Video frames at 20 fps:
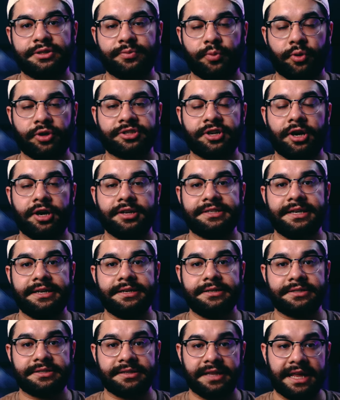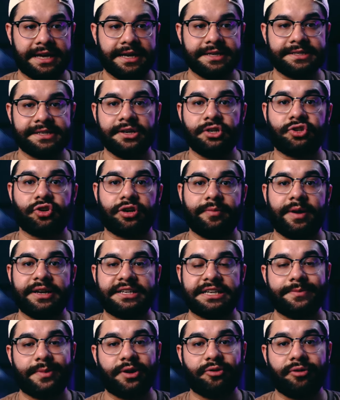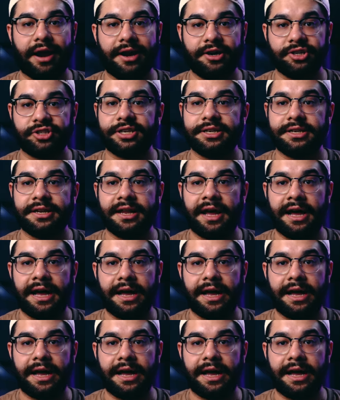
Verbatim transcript: sports content, like I said, during my time at Ryerson.